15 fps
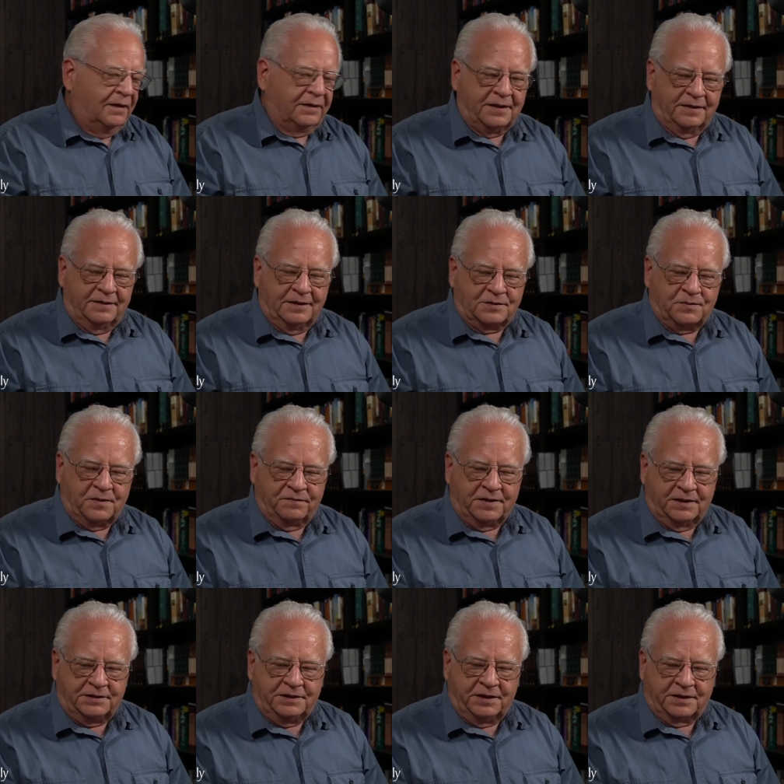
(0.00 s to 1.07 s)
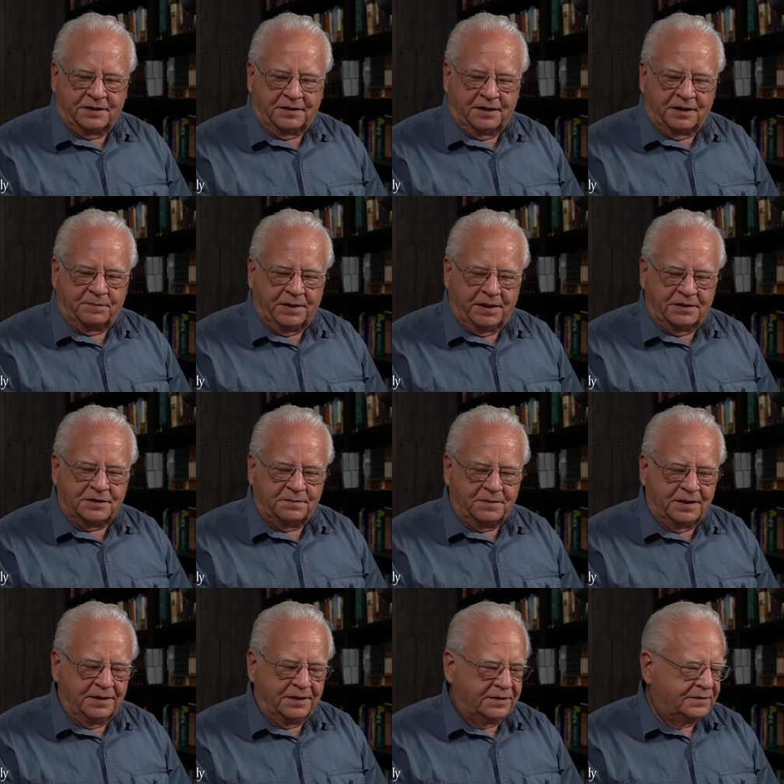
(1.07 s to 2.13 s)
okay, that's why I've got chicken leg bands on my
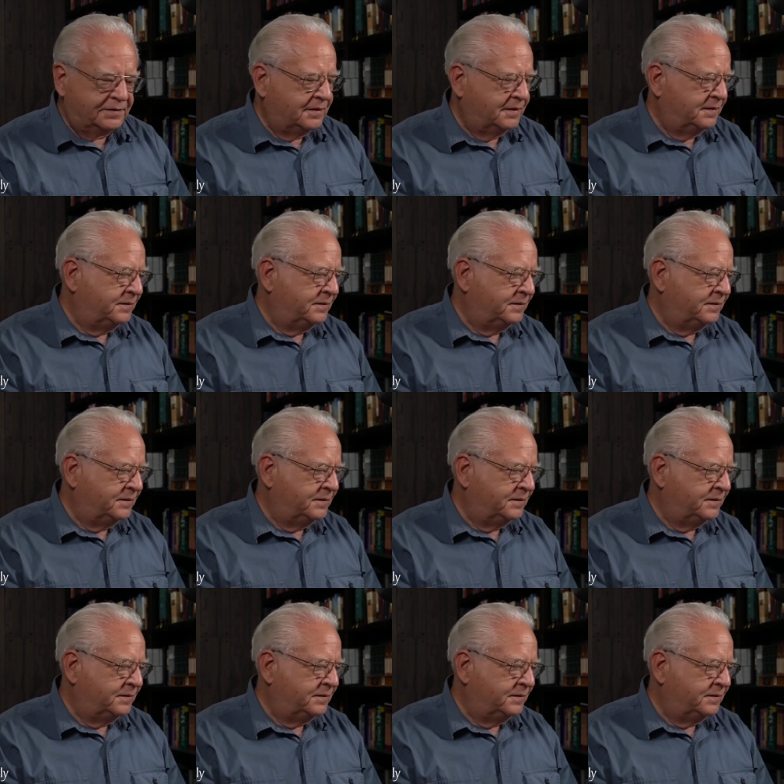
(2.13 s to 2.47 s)
desk.